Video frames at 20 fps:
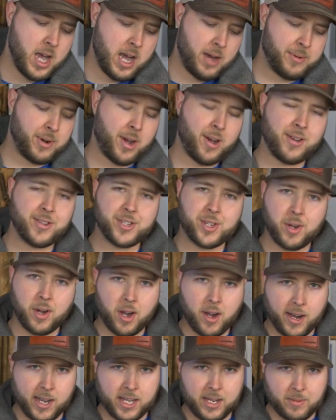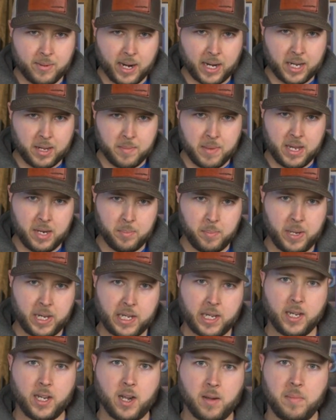I would also highly recommend
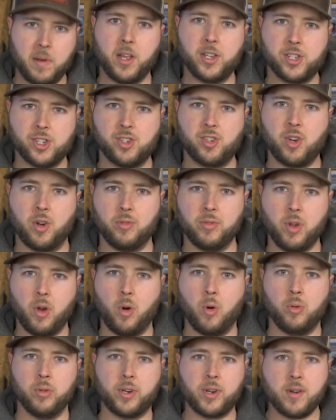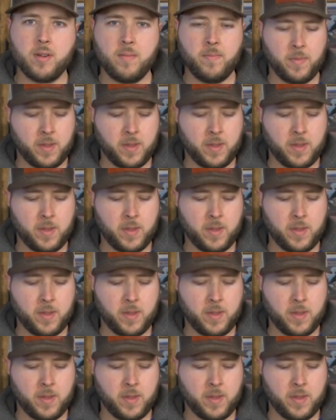picking up a stone holder.